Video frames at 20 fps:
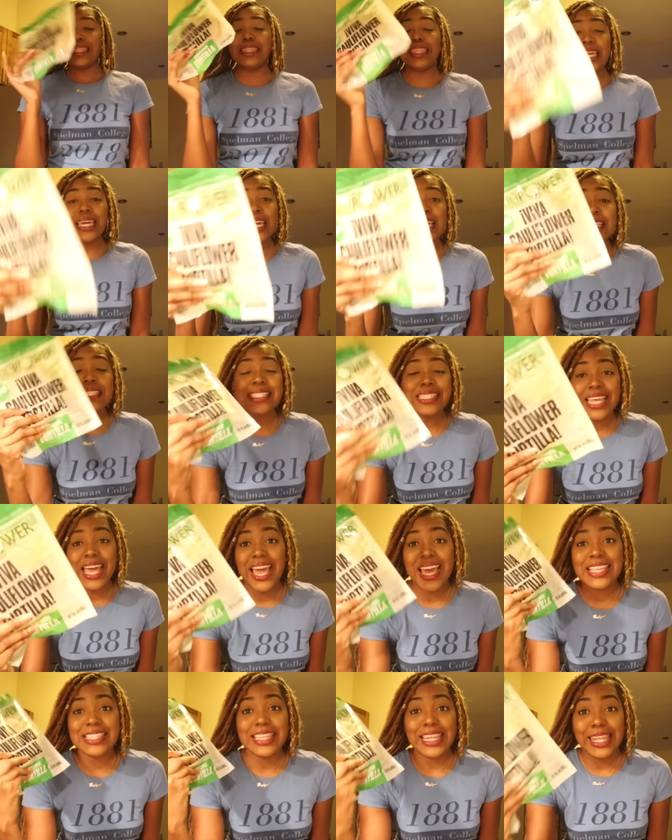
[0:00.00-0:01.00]
these
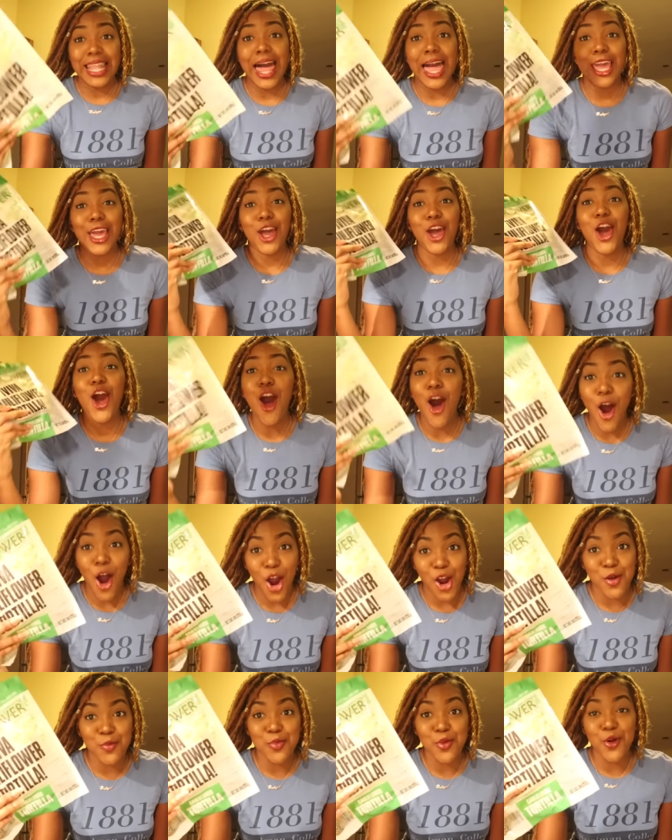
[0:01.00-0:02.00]
taste like
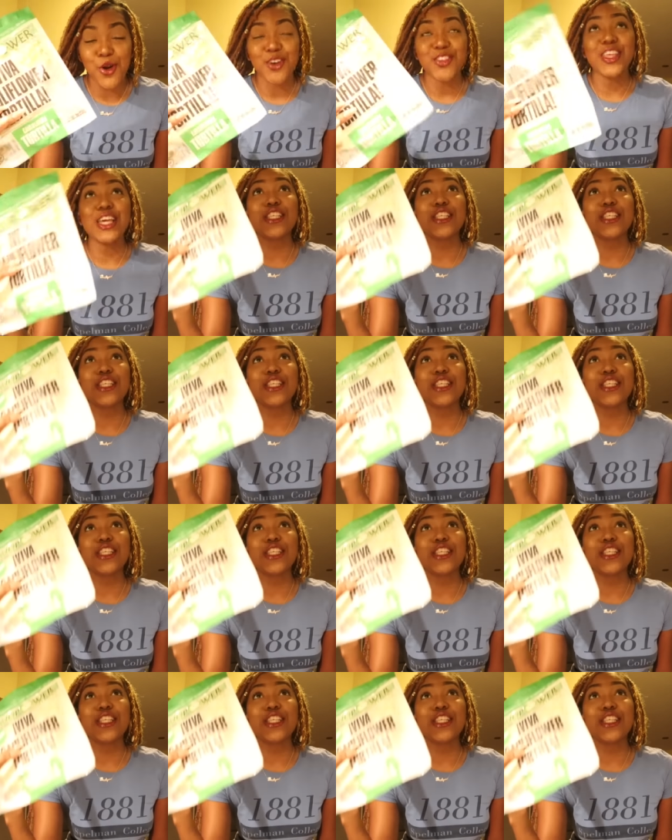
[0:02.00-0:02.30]
cardboard.